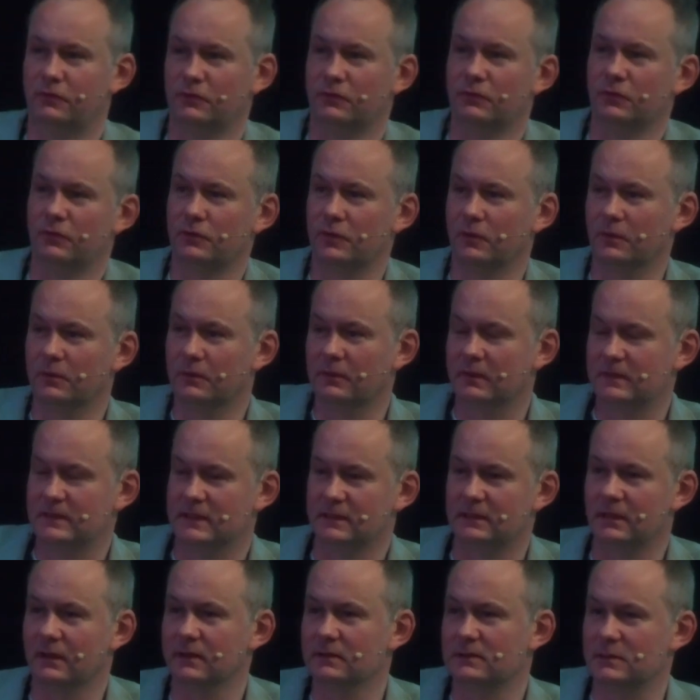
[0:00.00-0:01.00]
We should just go and
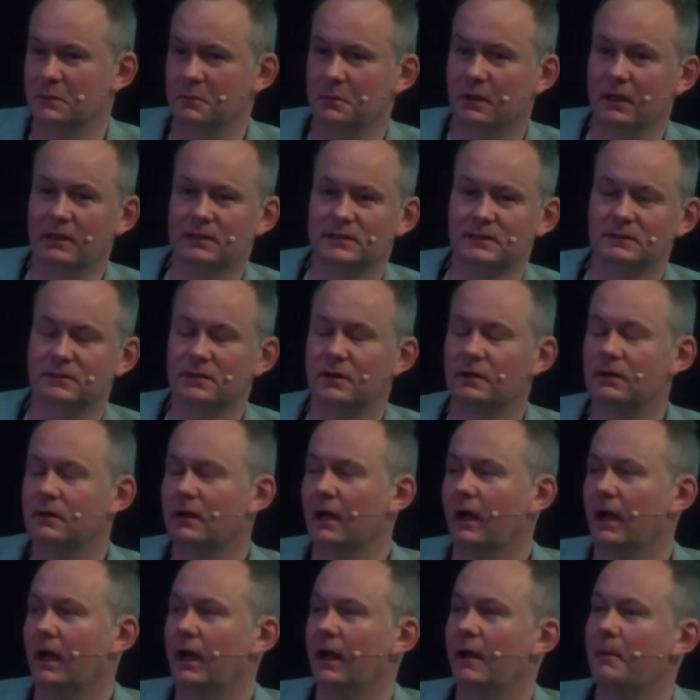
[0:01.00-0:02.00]
sit down somewhere else and talk.
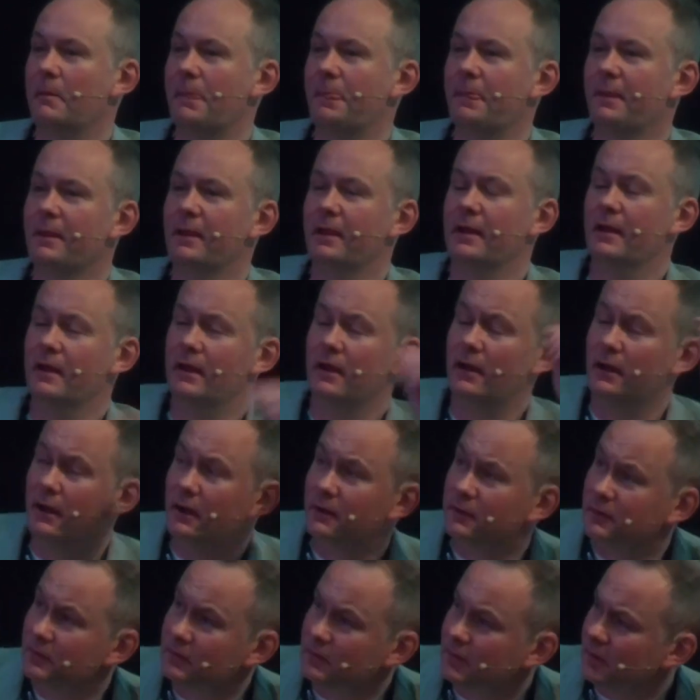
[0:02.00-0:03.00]

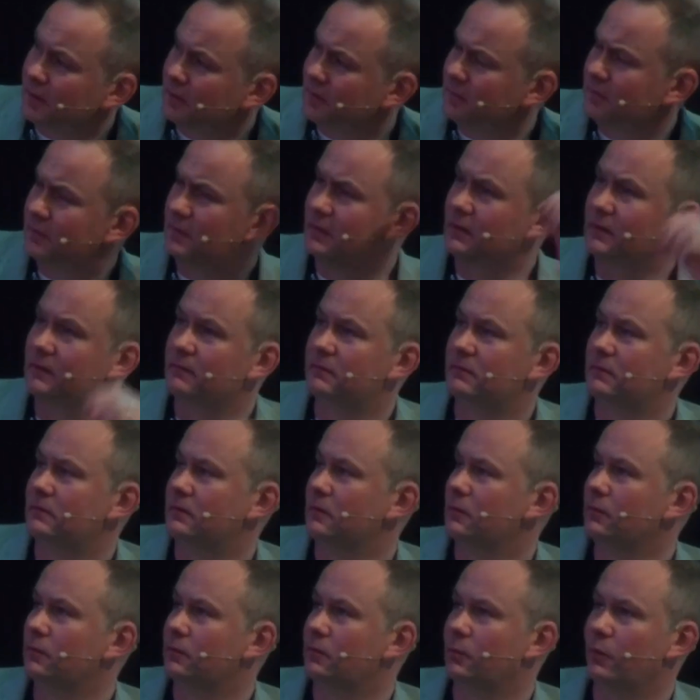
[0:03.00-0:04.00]

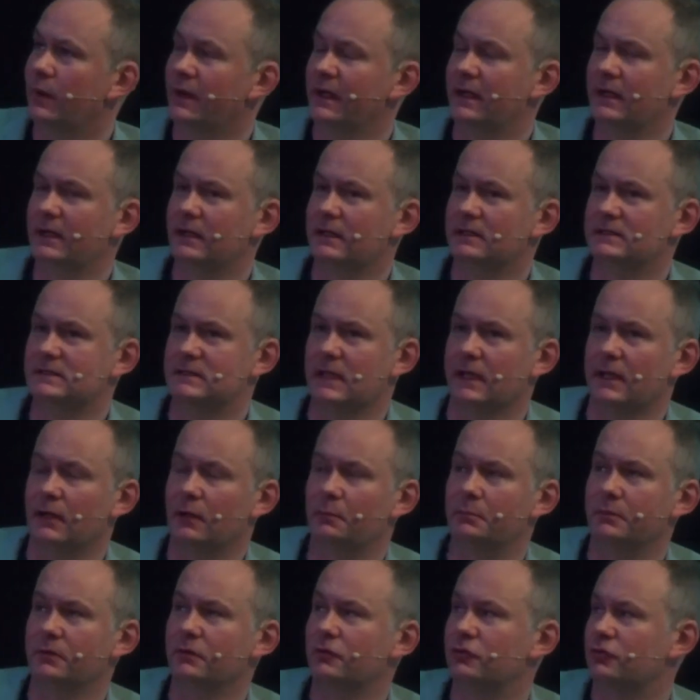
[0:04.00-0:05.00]
The way that it's set
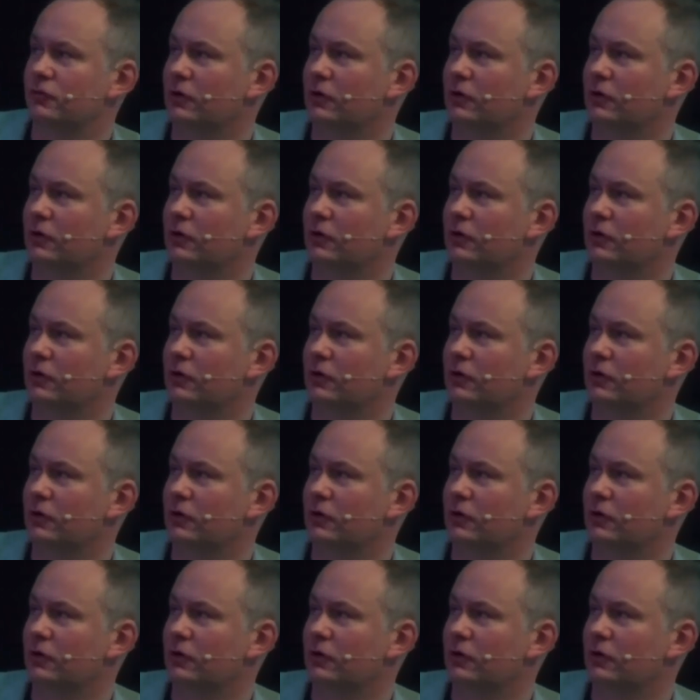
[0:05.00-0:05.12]
up and